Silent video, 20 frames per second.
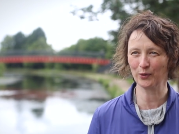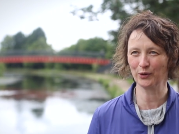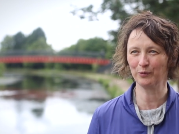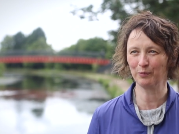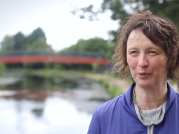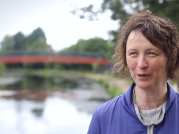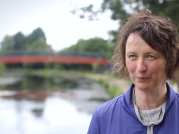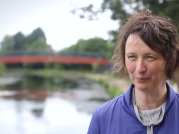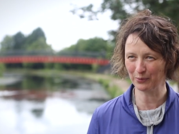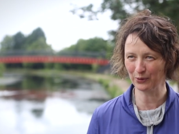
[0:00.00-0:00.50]

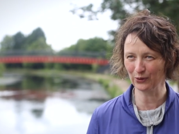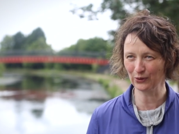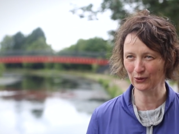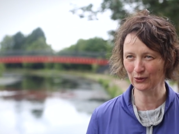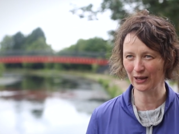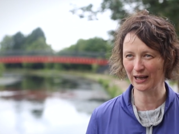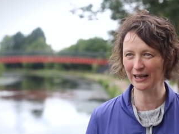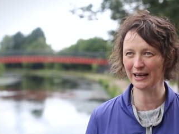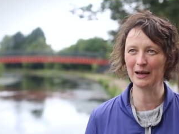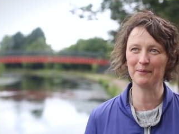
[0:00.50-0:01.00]
with
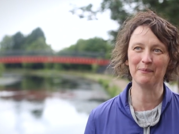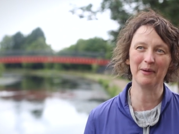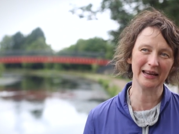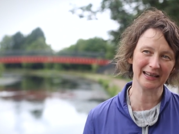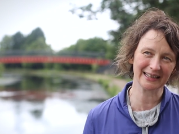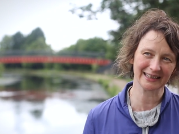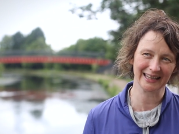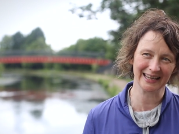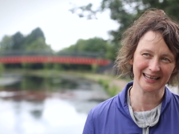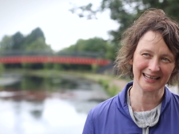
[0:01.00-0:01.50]
people and I
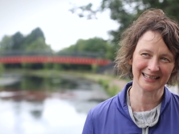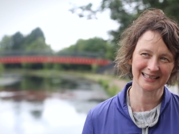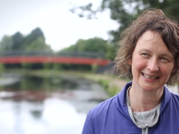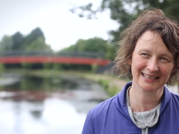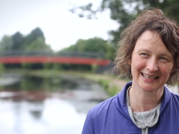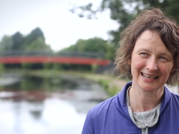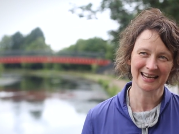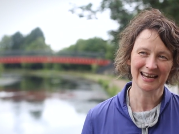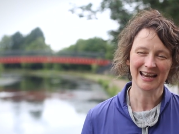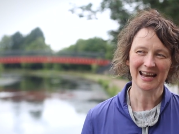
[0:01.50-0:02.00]
make
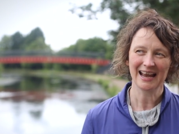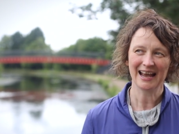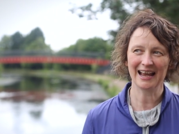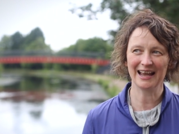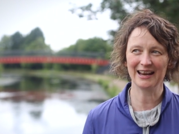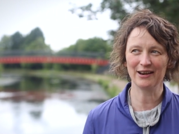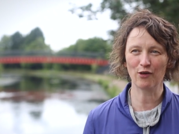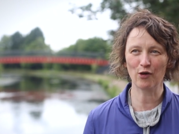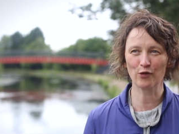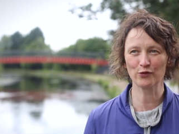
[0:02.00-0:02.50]
things,
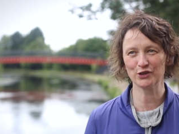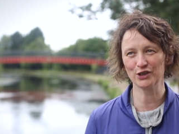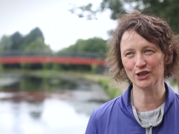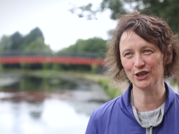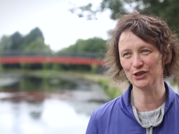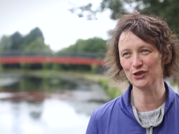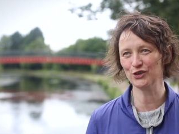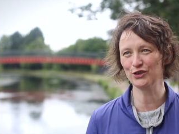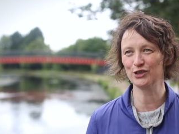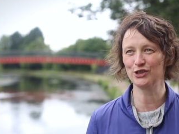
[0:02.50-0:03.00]
and often
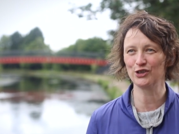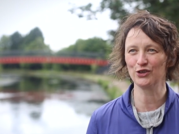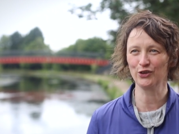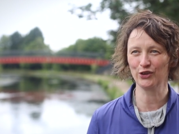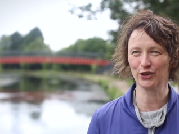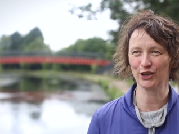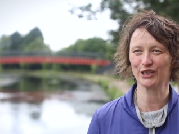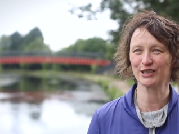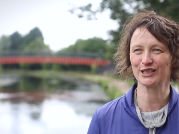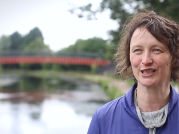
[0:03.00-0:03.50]
I do the two
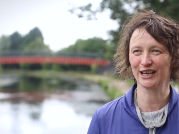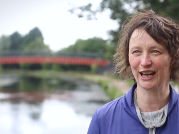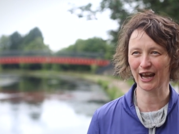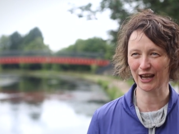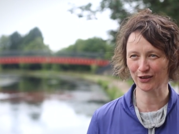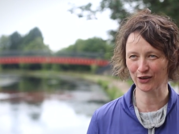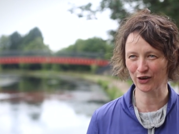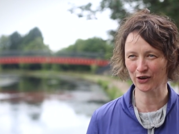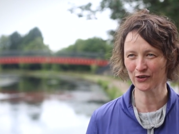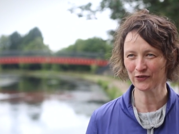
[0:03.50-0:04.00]
things
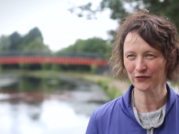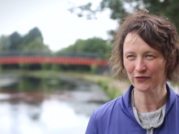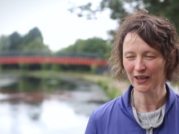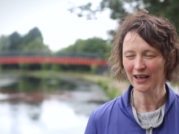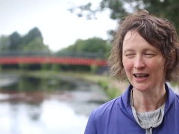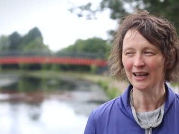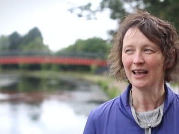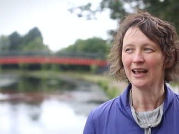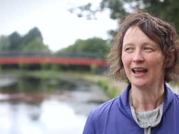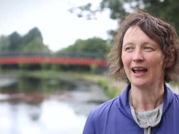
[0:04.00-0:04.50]
together.
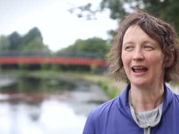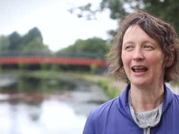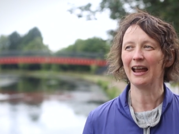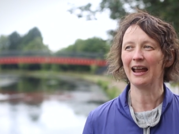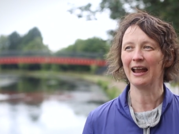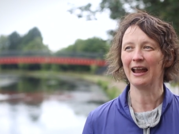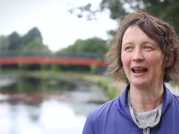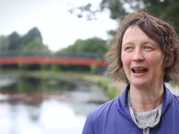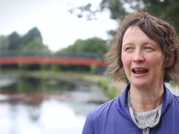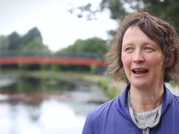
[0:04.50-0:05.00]

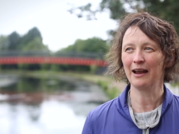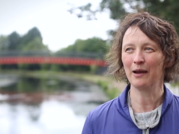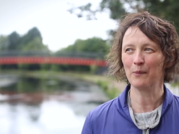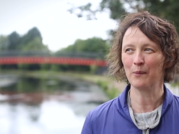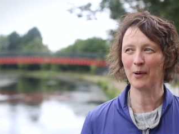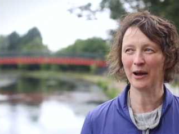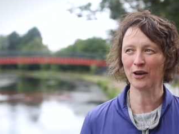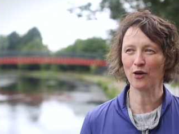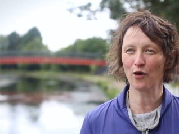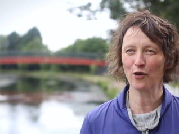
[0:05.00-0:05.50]

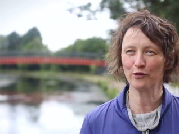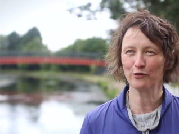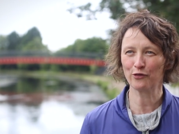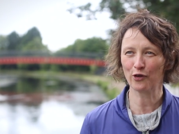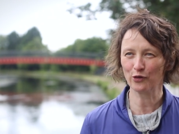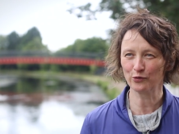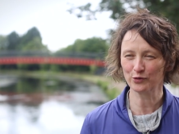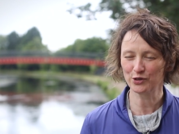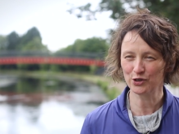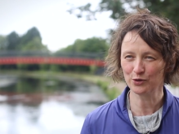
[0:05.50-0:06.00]
I got
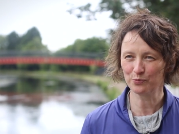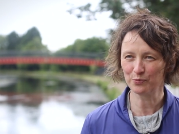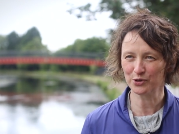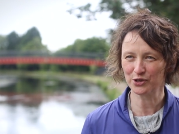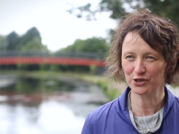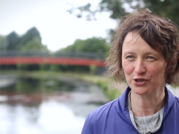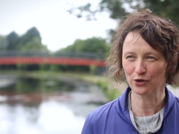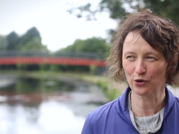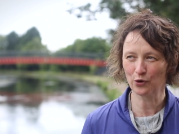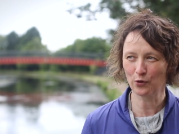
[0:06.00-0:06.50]
involved with Super
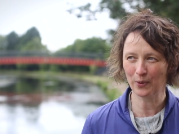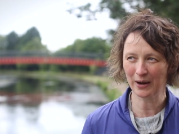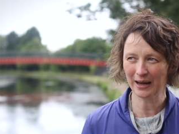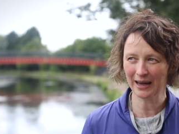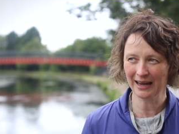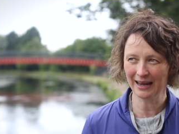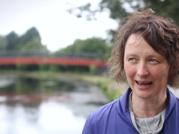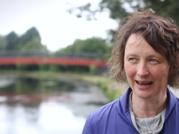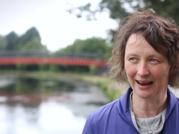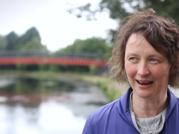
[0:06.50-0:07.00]
Slow
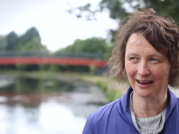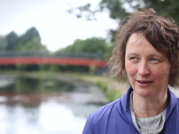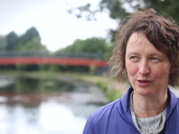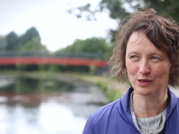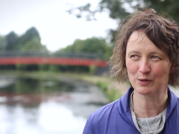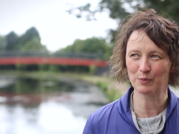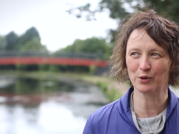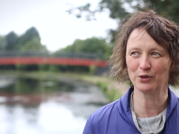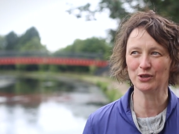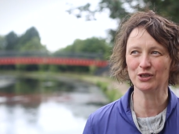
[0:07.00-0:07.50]
Way. I
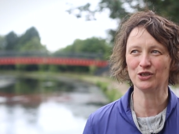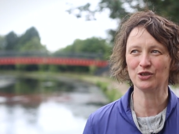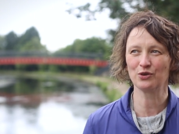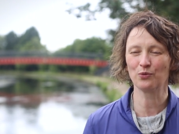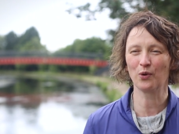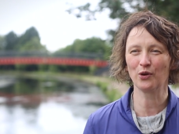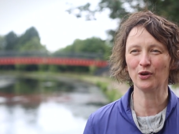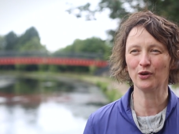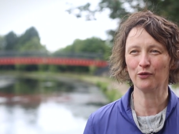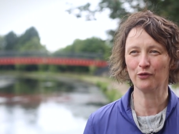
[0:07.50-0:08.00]
responded
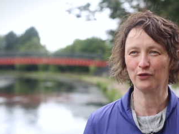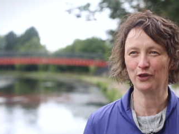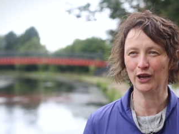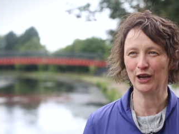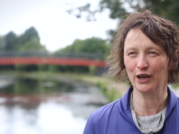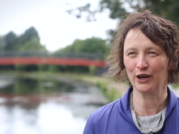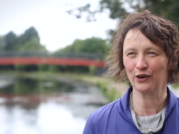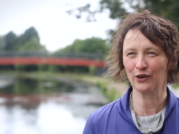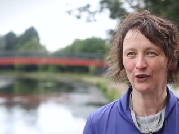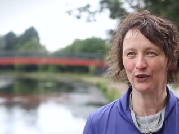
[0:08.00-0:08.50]
to one of
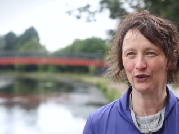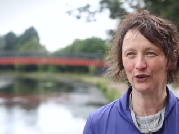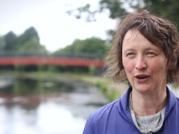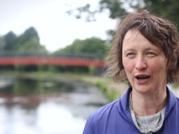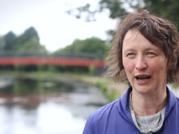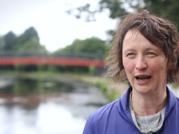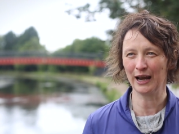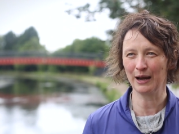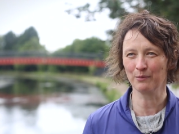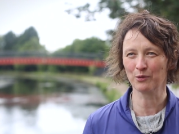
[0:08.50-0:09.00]

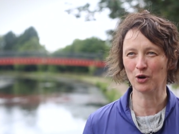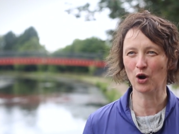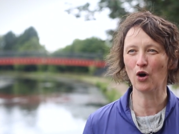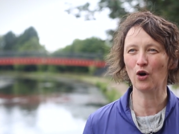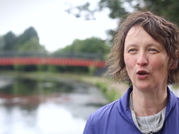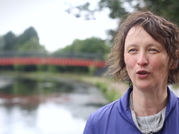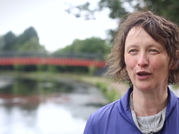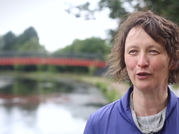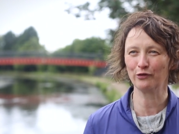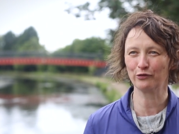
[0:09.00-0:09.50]
their
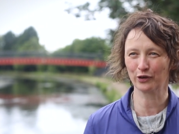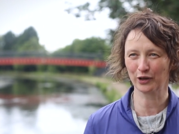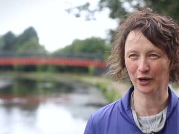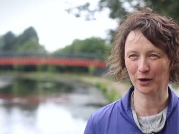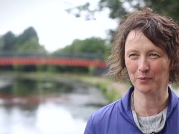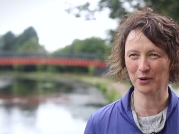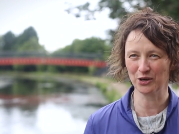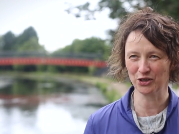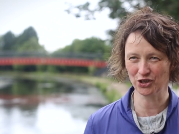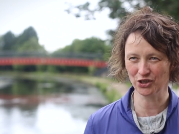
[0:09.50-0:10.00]
call out for
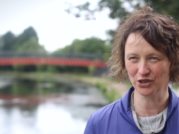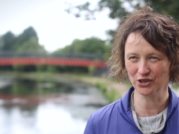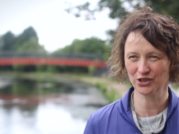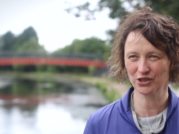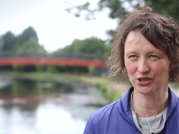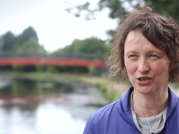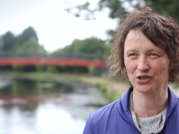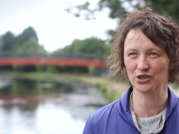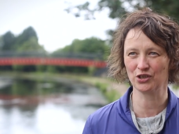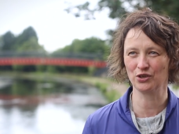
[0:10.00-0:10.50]

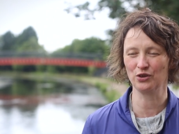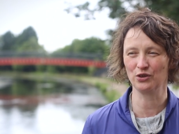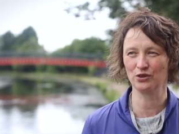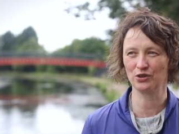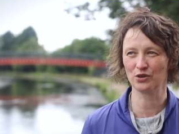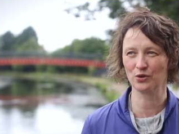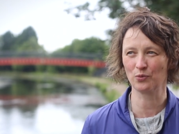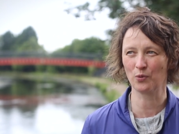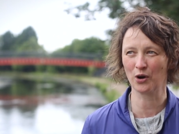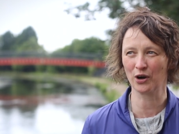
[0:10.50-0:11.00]
commissions
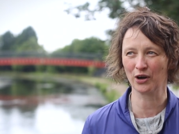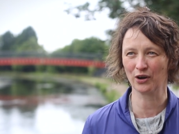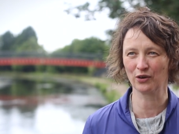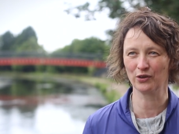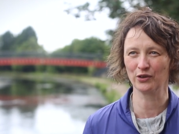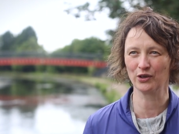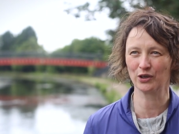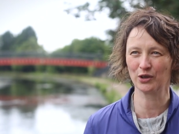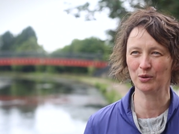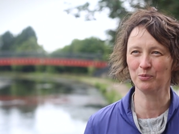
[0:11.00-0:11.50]
to work
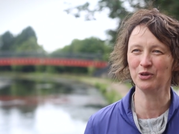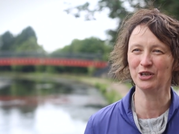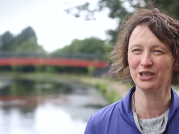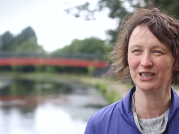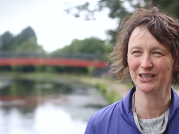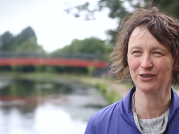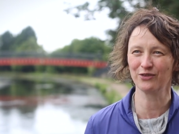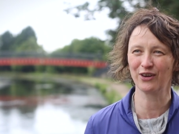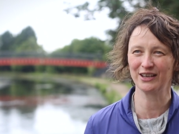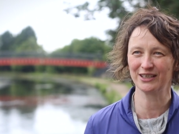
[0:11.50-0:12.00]
on their
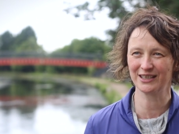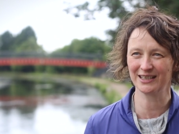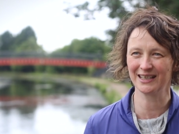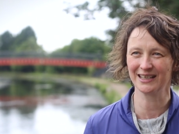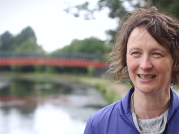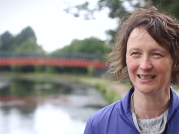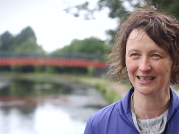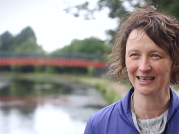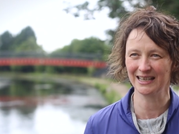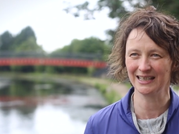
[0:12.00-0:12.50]
community
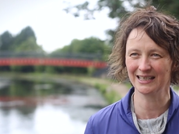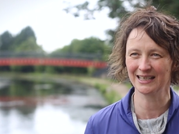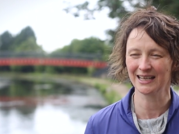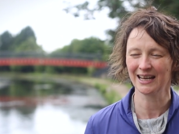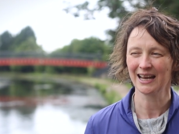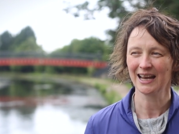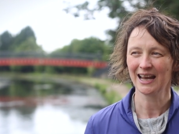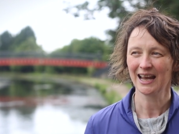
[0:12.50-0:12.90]
residencies,